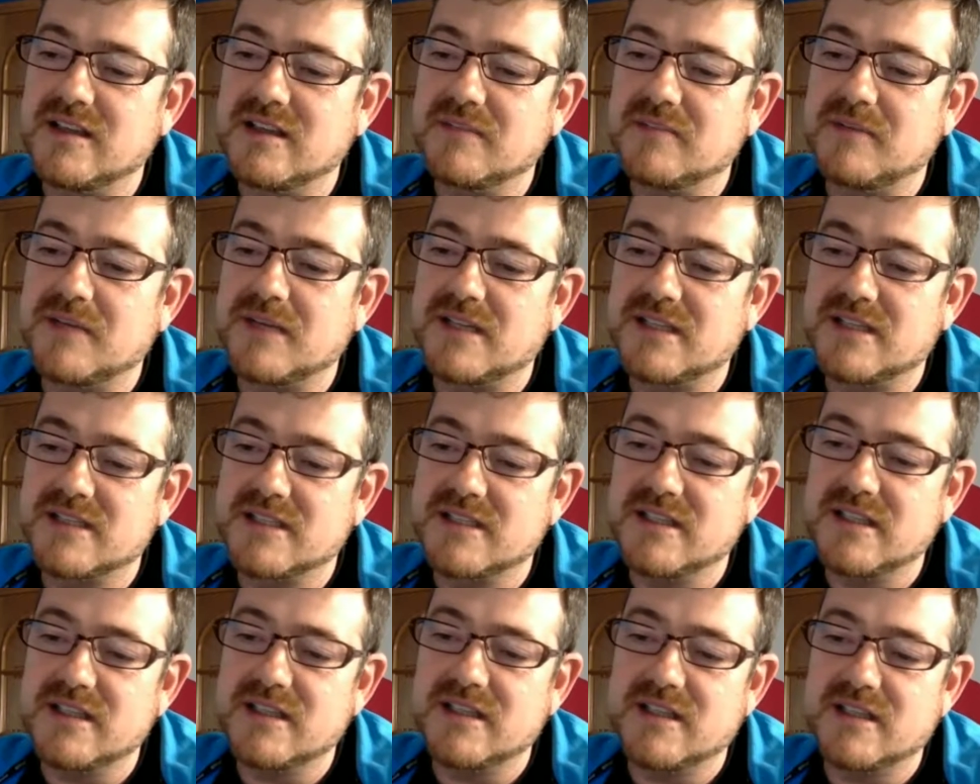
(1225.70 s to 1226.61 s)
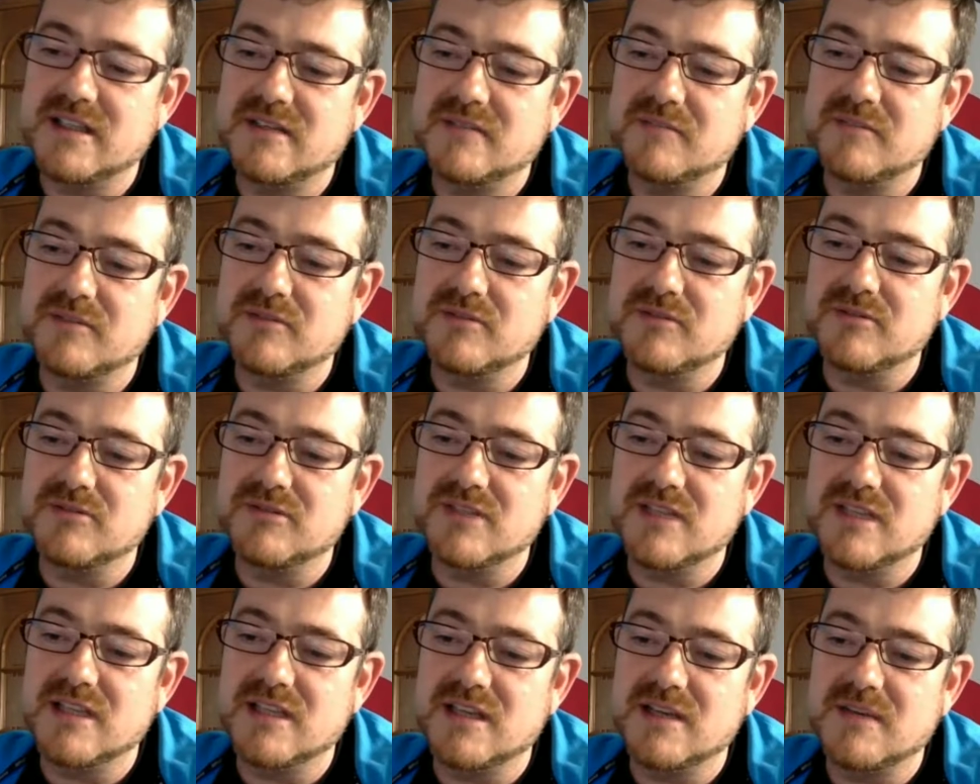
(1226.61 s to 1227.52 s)
parse it and produce
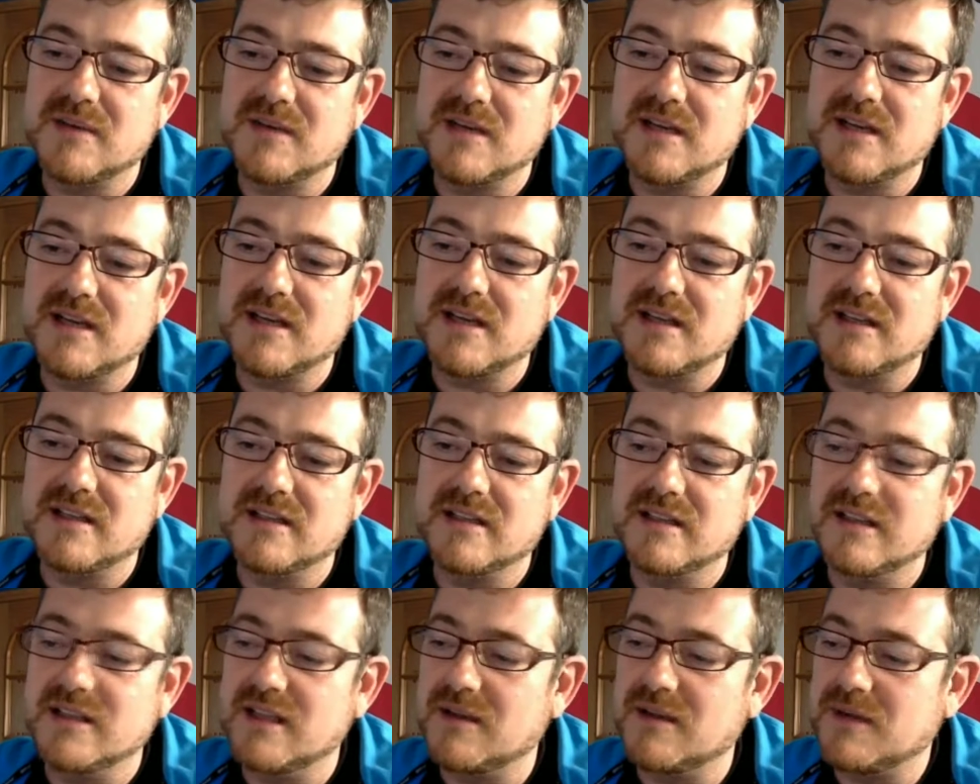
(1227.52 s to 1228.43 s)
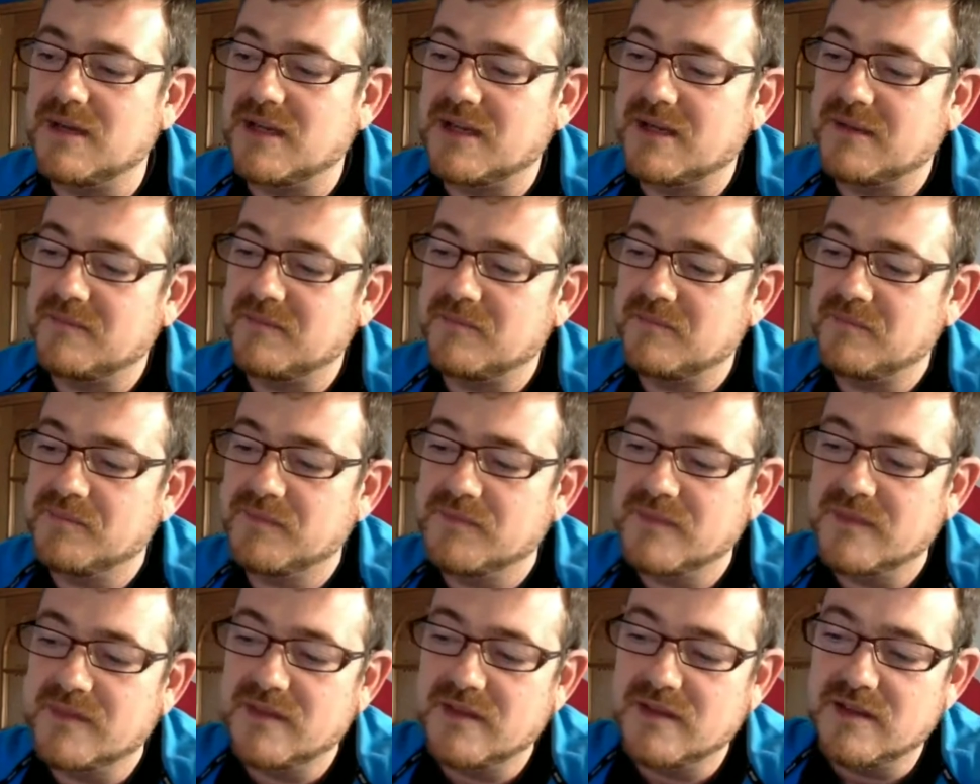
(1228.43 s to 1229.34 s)
the Java
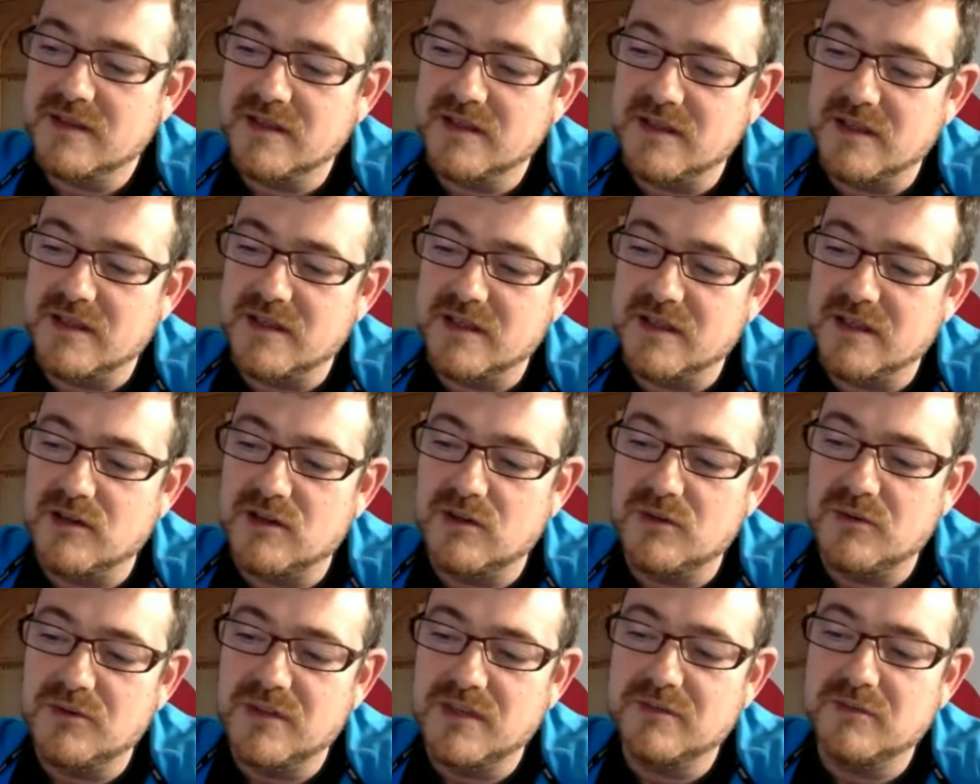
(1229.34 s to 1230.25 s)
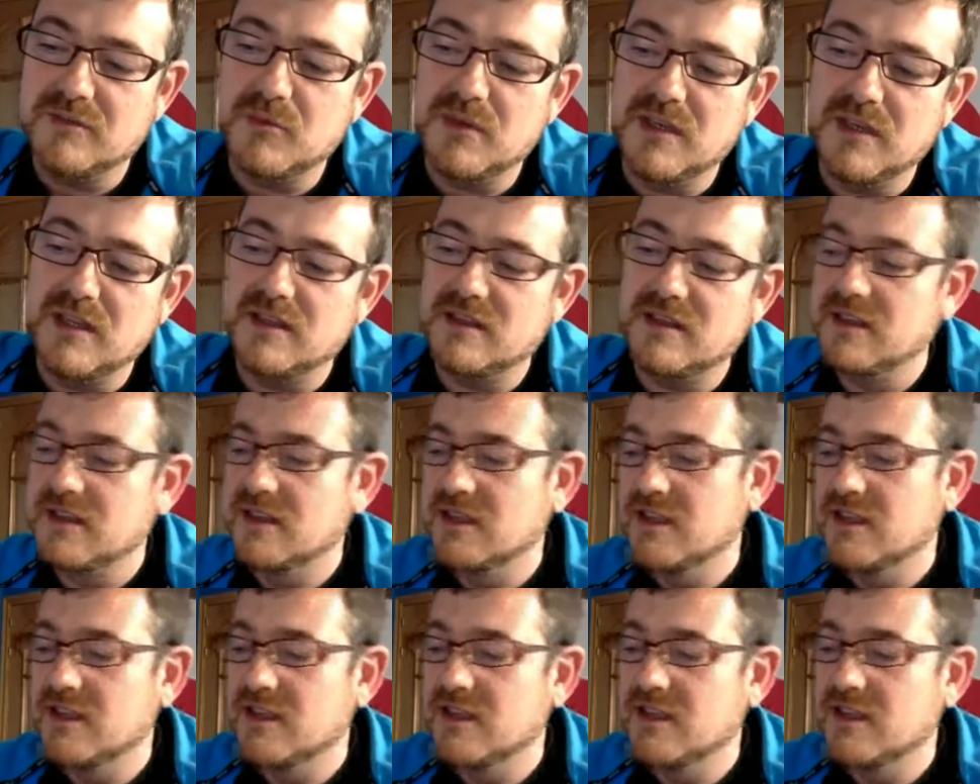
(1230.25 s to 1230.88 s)
code that we need.